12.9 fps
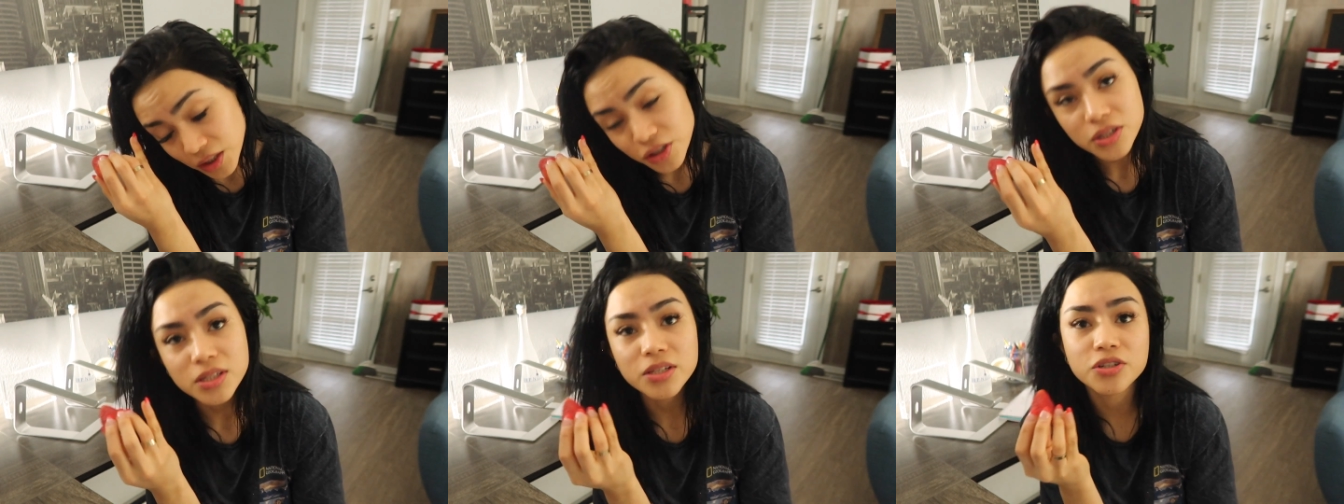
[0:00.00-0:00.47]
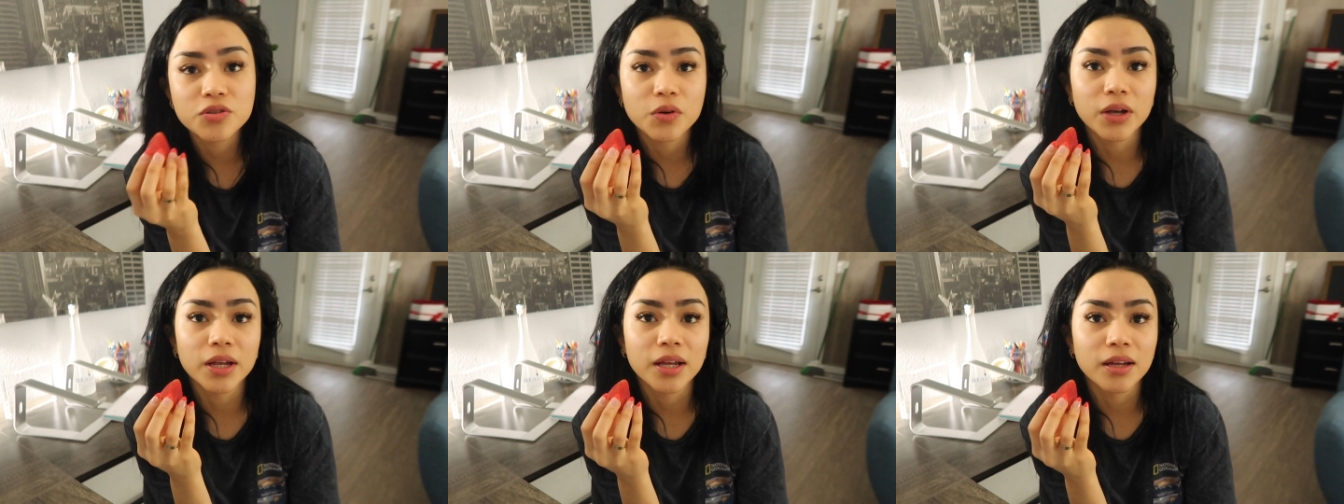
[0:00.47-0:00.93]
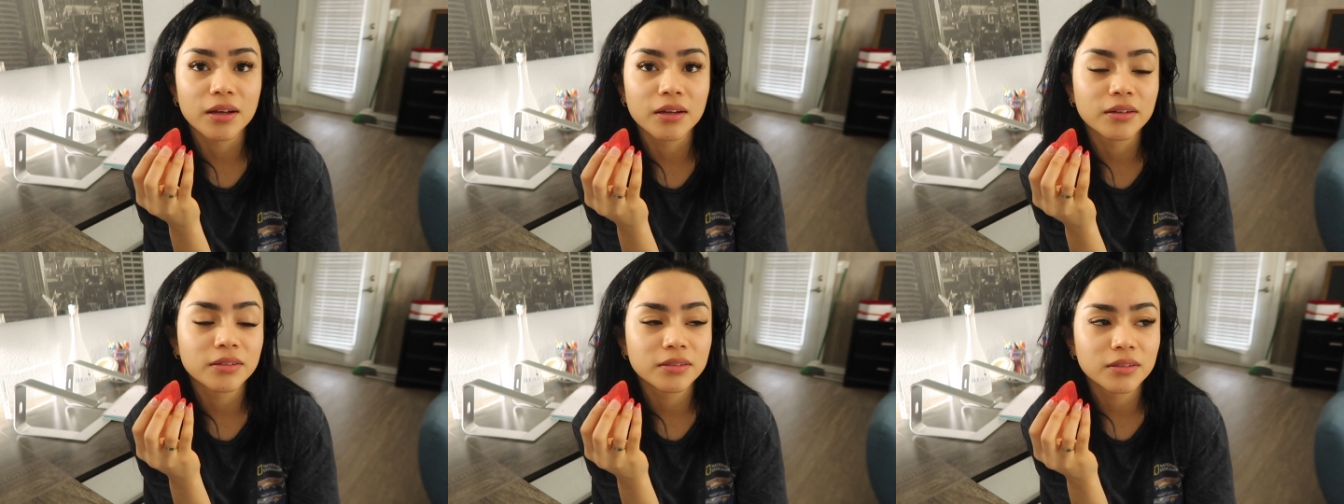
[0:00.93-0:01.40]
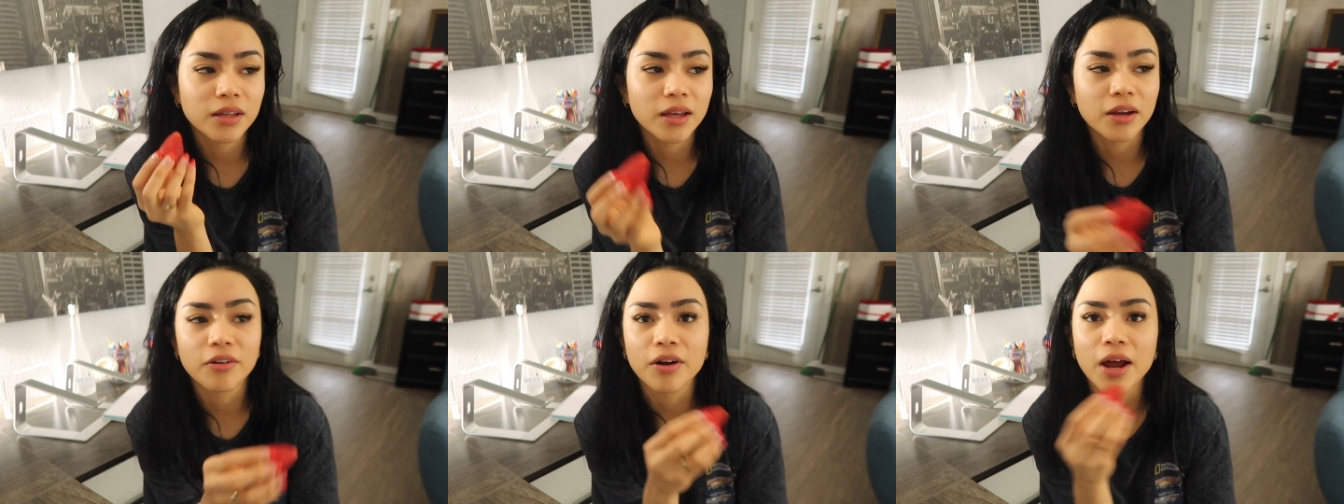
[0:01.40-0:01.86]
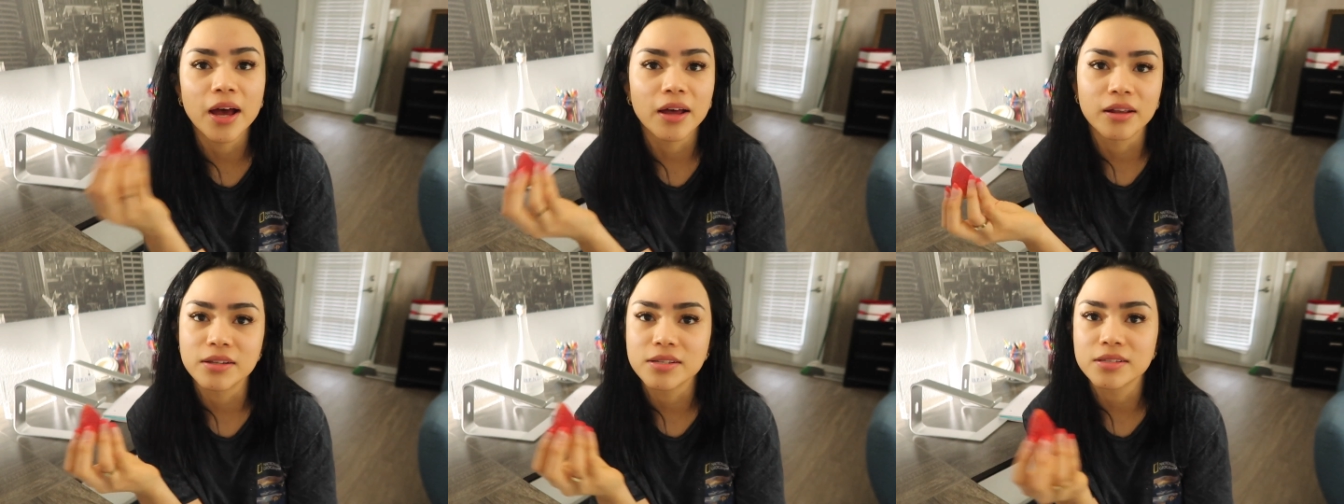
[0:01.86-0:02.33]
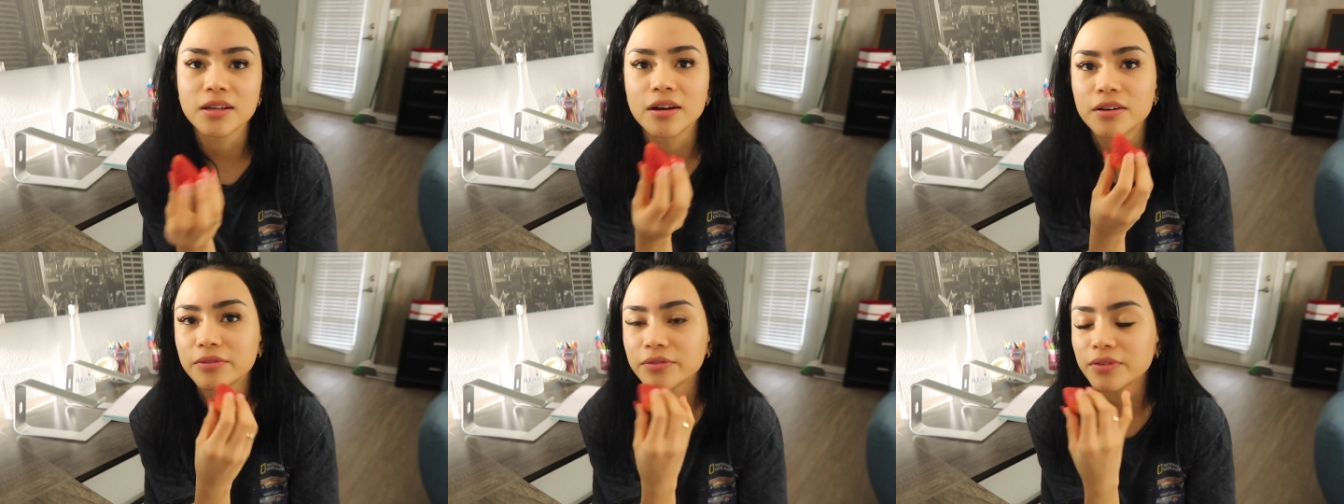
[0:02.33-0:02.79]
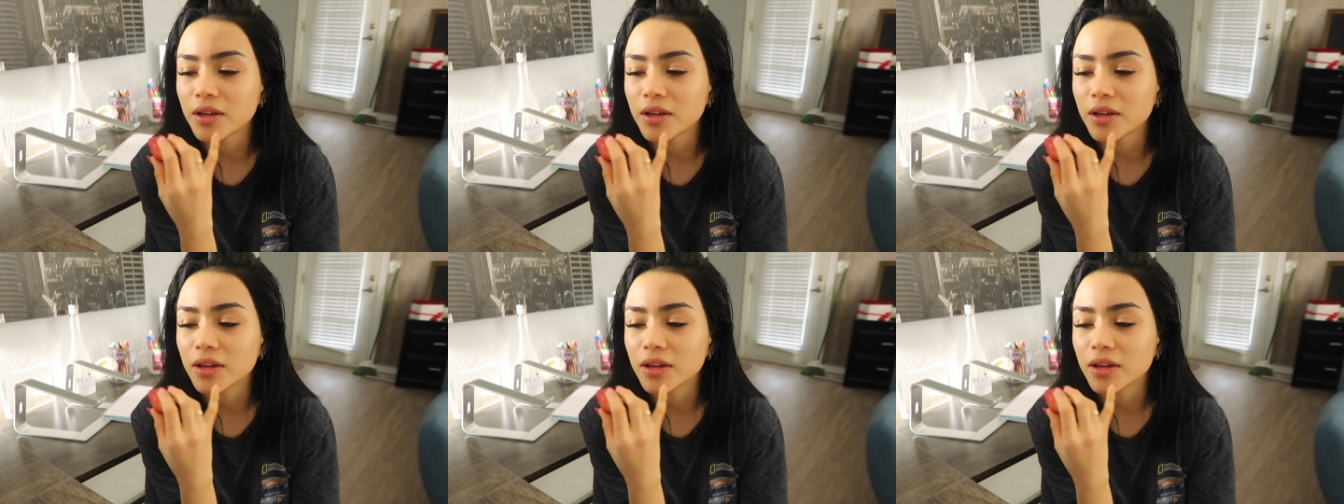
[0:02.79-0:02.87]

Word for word: just enjoying like grad stuff